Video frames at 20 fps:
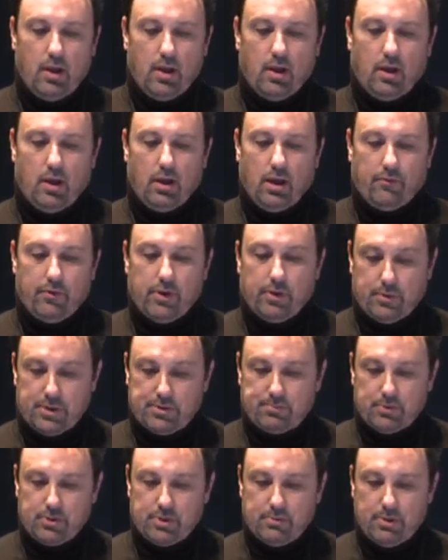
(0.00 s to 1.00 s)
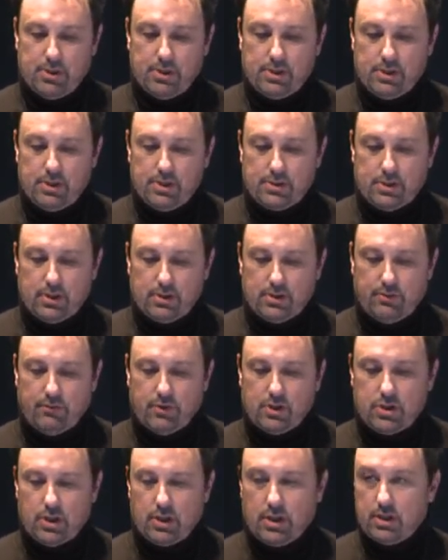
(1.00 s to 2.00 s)
Uh, having responsibilities,
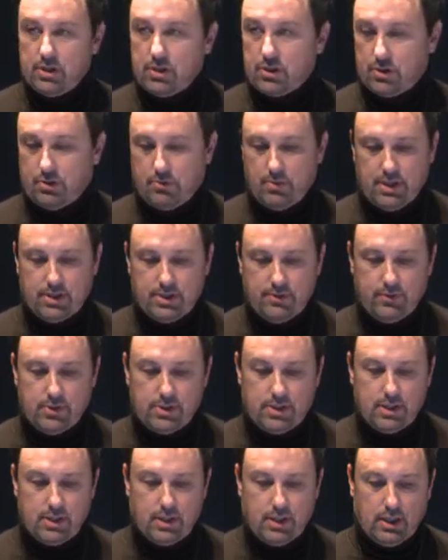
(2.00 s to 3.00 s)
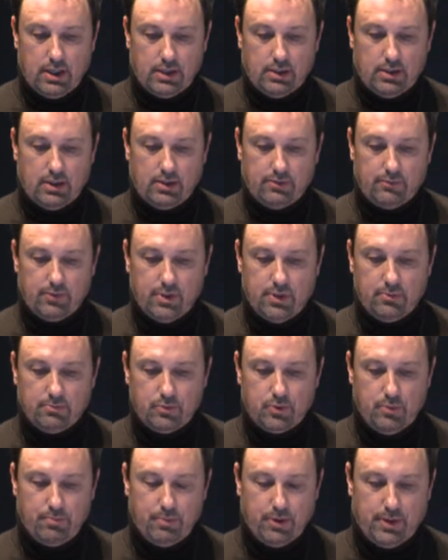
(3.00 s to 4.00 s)
scientific challenge, creativity, and, and freedom
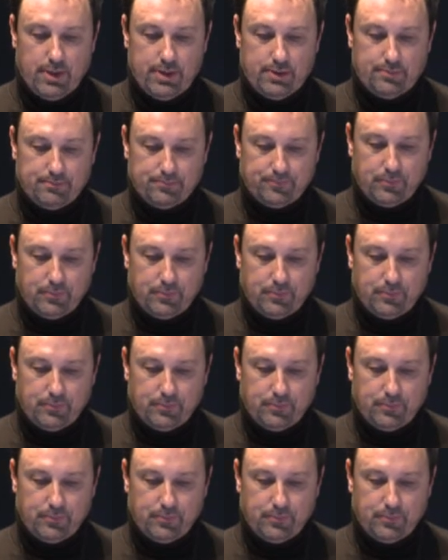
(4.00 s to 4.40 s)
to operate.